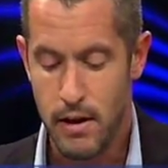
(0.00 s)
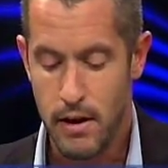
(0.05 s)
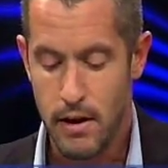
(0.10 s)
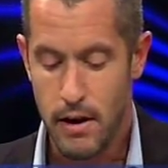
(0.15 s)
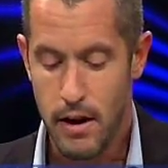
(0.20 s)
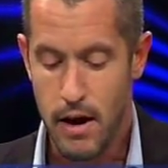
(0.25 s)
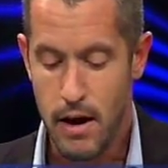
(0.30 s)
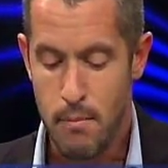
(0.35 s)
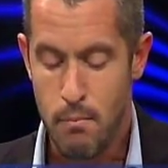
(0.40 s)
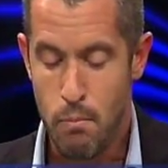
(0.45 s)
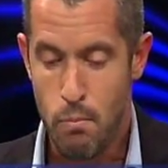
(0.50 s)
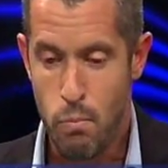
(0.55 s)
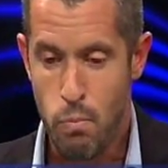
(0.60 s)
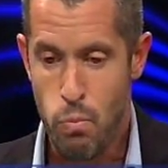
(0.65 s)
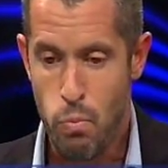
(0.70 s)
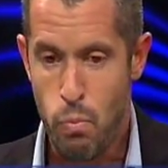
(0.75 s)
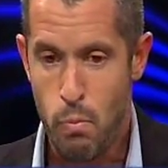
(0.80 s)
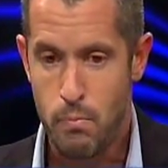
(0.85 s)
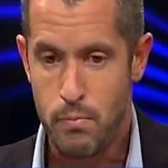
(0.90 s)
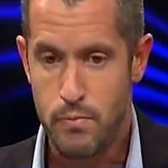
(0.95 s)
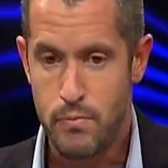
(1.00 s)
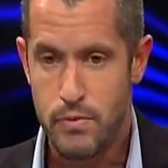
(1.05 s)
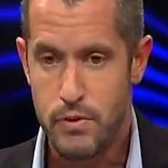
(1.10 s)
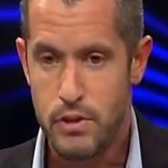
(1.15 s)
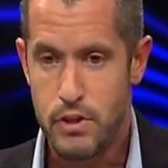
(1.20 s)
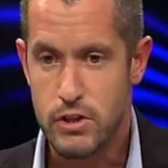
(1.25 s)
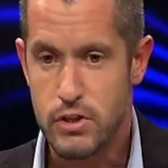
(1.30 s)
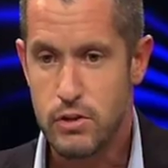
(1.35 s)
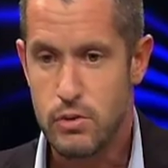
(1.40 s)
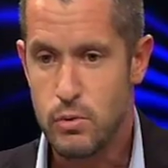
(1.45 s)

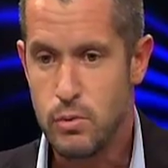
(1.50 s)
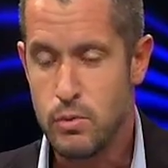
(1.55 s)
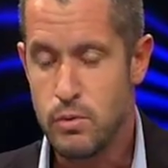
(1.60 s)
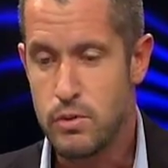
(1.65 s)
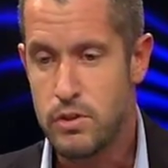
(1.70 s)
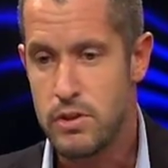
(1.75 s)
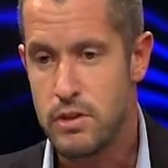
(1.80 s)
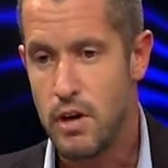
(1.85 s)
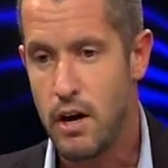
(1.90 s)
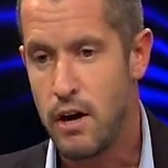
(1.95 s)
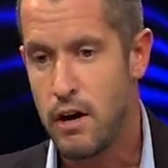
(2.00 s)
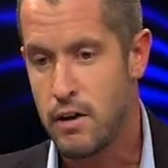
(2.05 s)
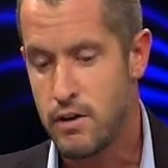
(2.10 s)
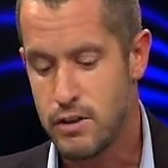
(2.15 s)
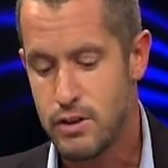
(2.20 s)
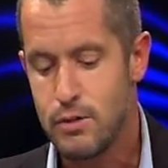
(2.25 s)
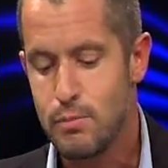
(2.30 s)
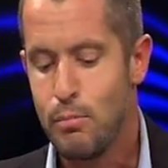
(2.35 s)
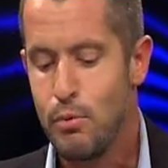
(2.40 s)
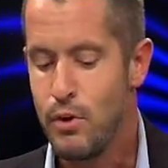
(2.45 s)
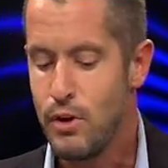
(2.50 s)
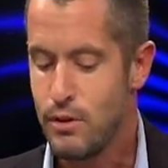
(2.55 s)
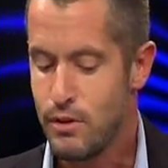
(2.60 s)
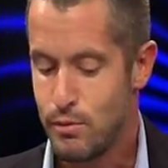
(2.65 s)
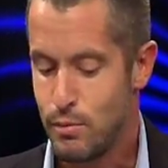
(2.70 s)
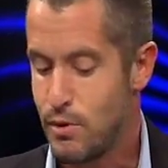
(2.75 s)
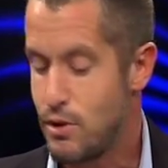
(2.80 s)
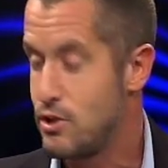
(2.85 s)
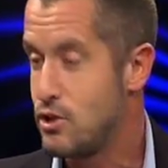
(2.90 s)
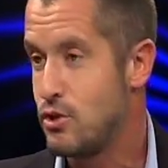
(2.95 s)
The schools are spoiled
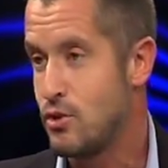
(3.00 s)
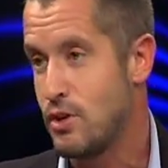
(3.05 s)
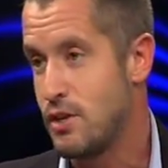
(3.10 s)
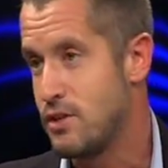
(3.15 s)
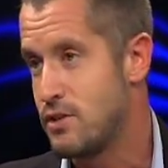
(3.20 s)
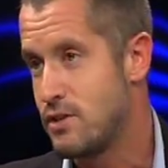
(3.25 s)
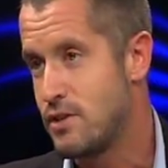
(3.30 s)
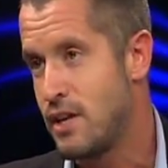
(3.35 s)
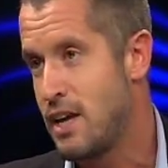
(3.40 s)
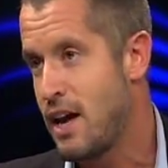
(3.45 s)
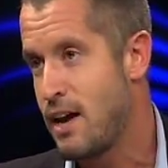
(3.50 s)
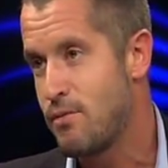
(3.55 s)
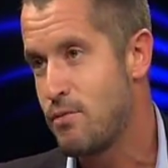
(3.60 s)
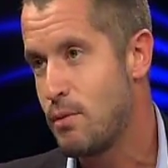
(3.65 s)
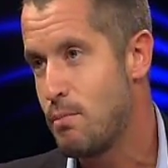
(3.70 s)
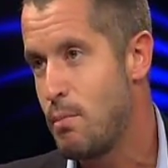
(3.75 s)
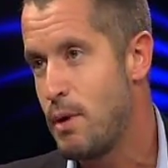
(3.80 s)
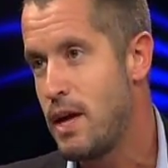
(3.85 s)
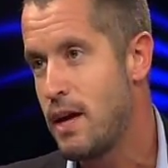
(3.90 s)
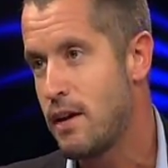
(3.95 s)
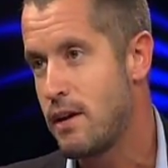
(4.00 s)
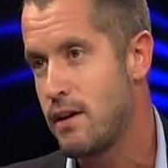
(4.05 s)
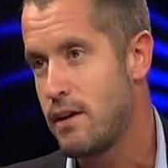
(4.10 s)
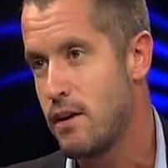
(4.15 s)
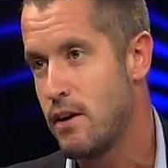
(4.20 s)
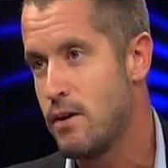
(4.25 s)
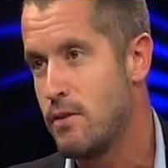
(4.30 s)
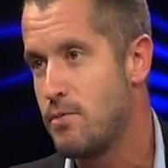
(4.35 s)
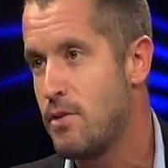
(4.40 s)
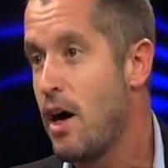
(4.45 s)
with choice. They have the pick
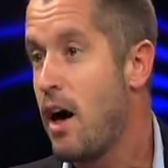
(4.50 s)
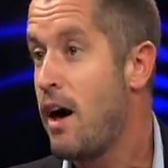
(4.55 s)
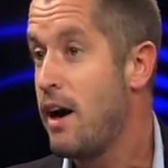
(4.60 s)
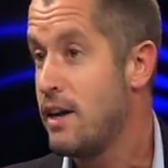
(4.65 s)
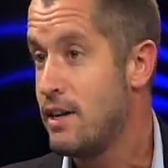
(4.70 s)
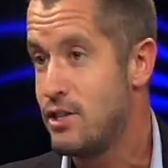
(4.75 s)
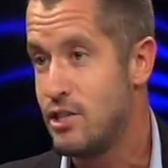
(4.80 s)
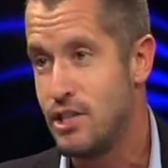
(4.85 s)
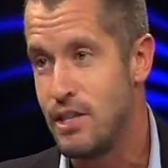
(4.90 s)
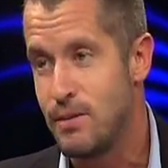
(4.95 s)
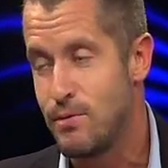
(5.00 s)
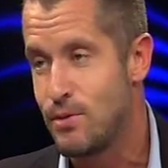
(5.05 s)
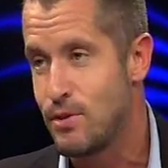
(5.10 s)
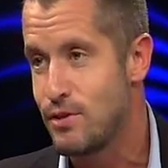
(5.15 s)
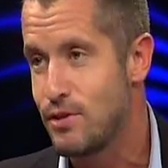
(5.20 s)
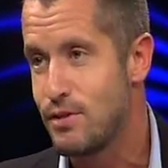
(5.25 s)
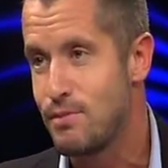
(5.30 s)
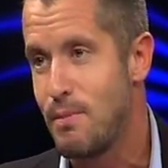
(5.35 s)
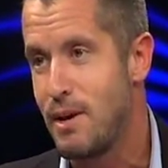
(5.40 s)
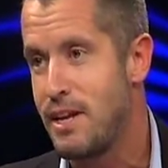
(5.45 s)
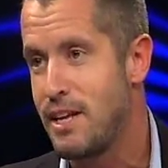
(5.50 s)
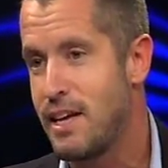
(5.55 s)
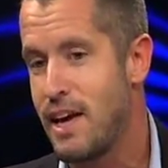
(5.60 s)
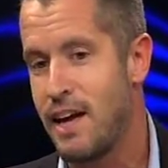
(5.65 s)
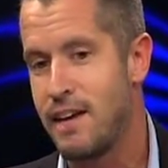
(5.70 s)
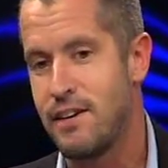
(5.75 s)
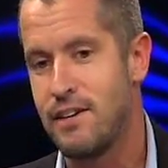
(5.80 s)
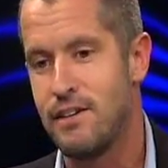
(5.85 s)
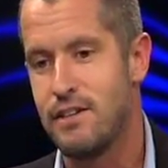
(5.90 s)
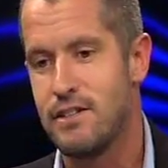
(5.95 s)
of the high achievers, many
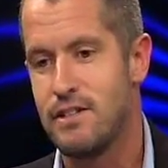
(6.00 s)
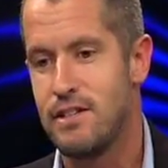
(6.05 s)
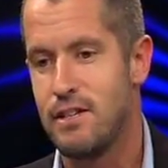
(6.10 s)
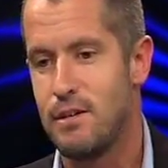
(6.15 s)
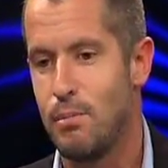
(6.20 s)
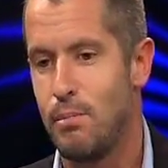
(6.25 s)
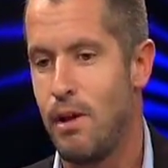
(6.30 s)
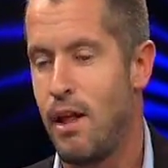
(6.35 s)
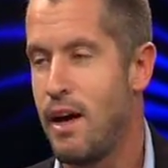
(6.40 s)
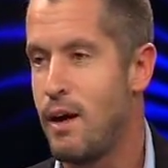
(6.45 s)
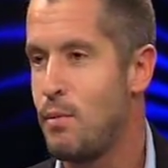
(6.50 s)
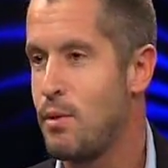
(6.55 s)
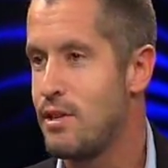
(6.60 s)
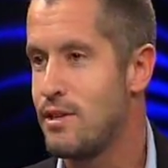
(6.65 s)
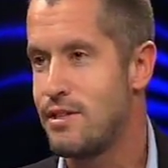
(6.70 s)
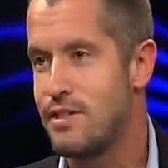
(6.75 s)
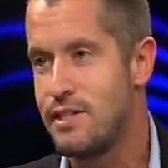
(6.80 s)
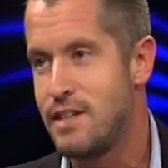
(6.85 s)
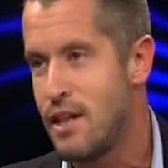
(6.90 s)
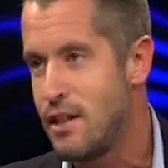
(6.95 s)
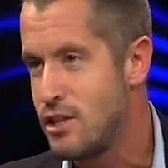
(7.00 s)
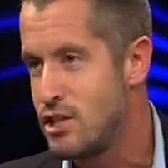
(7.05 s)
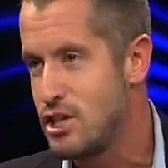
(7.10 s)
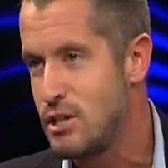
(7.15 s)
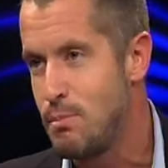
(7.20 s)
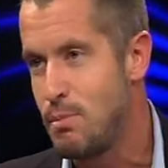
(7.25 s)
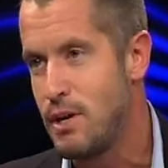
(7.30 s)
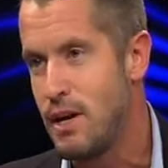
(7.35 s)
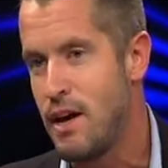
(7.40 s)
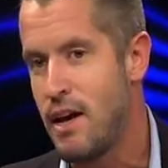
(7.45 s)
candidates that apply with a stellar
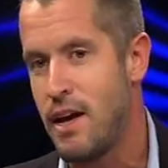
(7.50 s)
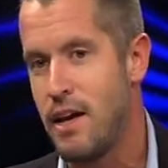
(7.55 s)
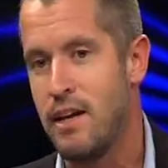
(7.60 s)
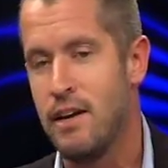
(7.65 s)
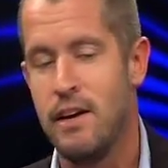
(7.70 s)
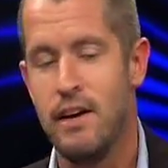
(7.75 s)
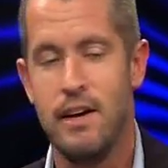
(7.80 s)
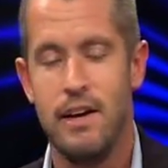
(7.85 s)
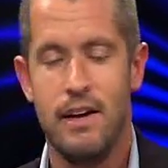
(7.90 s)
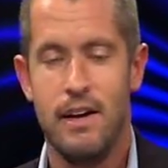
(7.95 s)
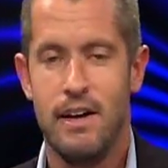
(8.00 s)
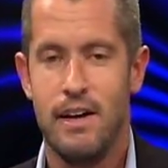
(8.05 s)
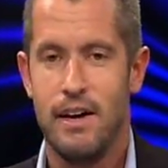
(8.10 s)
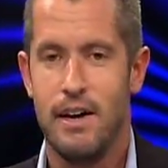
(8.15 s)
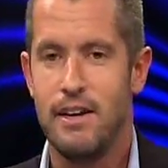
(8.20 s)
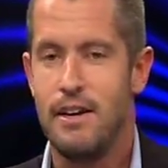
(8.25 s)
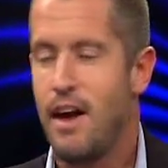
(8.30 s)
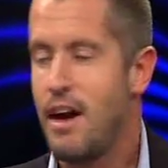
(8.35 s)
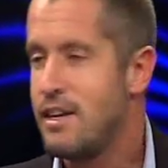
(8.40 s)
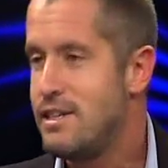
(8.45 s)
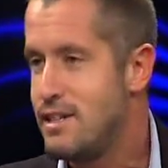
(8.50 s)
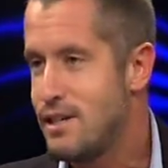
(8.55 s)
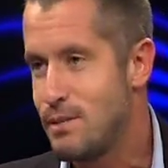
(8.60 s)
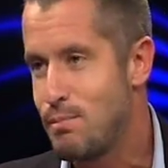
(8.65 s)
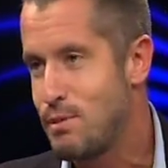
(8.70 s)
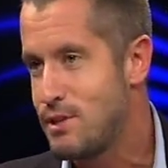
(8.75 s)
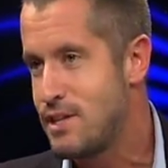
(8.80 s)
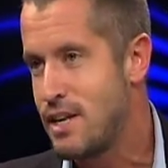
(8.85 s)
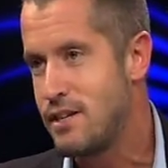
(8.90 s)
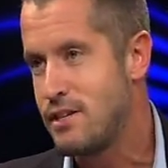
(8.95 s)
GPA, a 90th
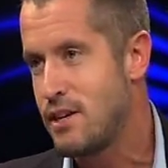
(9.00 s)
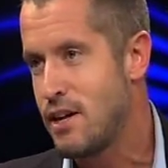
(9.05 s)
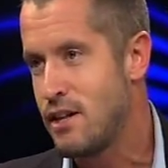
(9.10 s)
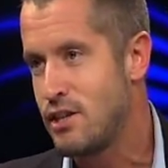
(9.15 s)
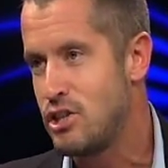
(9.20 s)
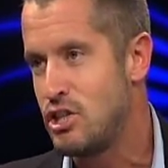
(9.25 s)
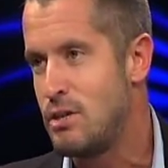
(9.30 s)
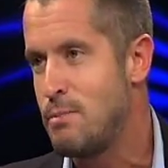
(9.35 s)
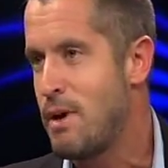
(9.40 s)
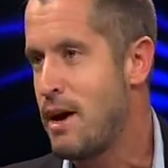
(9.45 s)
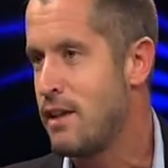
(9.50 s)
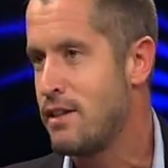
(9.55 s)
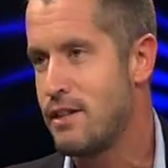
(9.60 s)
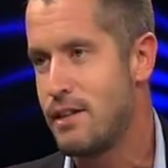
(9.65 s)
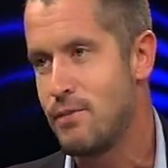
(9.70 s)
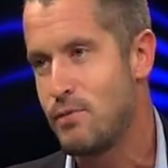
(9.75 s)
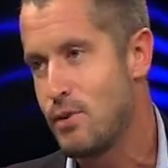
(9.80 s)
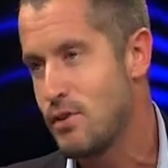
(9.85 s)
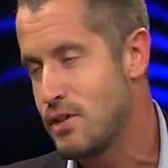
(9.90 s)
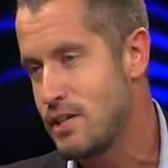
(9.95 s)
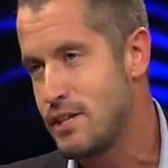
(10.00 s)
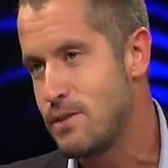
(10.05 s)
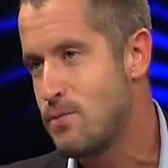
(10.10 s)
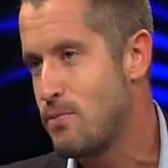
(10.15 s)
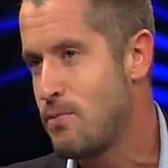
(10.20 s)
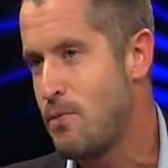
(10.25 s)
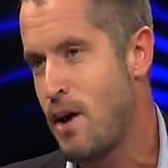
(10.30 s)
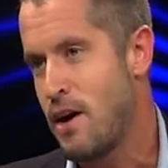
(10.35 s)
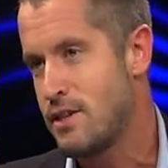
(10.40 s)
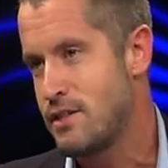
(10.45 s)
percentile GMAT. They've got these
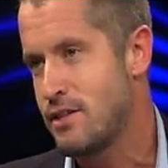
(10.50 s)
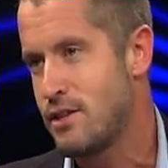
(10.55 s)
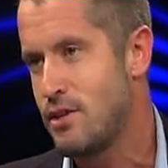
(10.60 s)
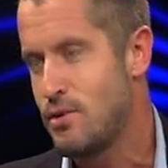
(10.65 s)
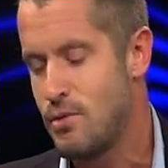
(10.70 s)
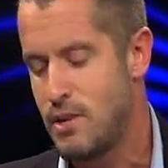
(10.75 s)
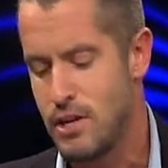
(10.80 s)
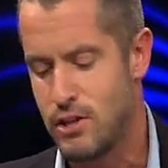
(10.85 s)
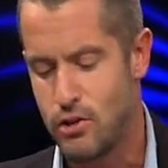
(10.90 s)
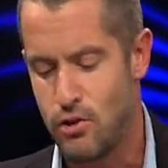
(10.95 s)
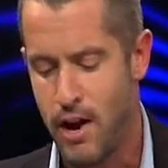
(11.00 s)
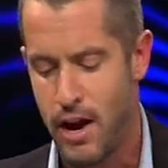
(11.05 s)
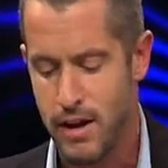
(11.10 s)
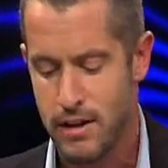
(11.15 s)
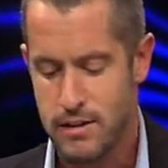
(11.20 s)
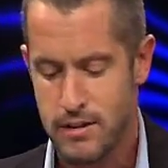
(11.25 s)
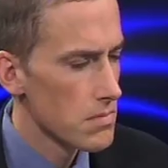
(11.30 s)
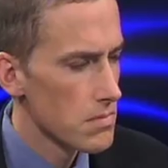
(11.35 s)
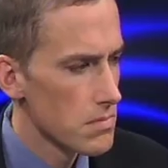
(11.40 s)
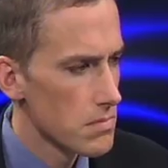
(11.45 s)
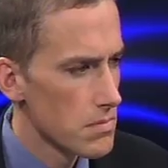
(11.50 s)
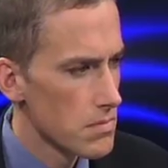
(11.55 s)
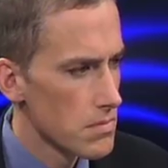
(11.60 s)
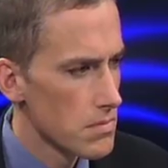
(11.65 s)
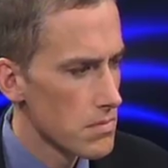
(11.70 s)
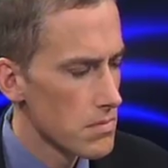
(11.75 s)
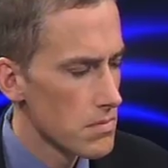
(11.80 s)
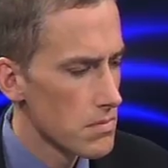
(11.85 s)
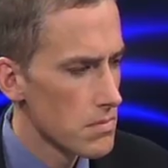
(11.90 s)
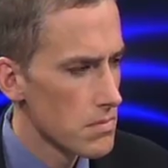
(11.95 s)
fast career tracks. They
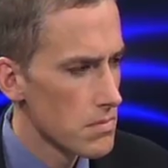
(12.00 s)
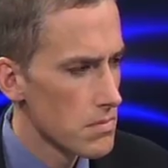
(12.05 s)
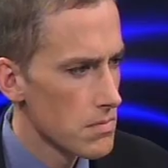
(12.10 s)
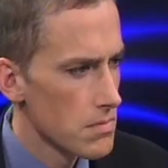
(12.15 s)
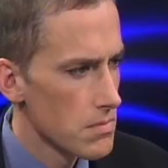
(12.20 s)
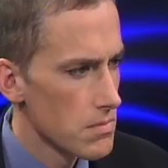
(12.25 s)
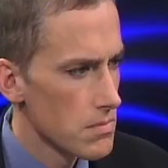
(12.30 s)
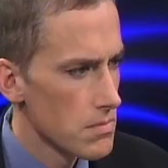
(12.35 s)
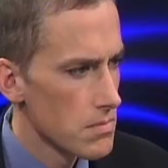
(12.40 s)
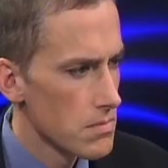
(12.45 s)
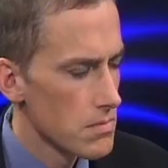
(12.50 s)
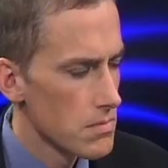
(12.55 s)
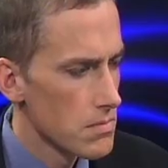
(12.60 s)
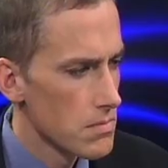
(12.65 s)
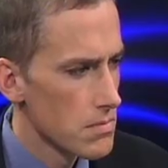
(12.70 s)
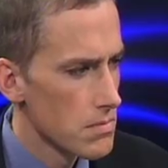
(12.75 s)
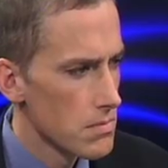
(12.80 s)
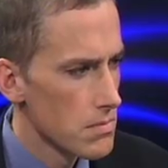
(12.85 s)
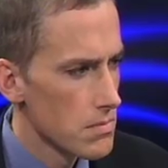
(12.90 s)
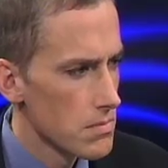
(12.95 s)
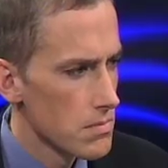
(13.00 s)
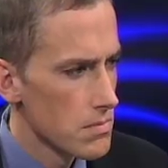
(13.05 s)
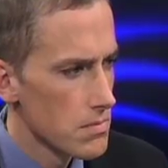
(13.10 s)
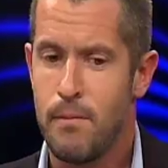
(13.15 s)
seem to have everything on their side.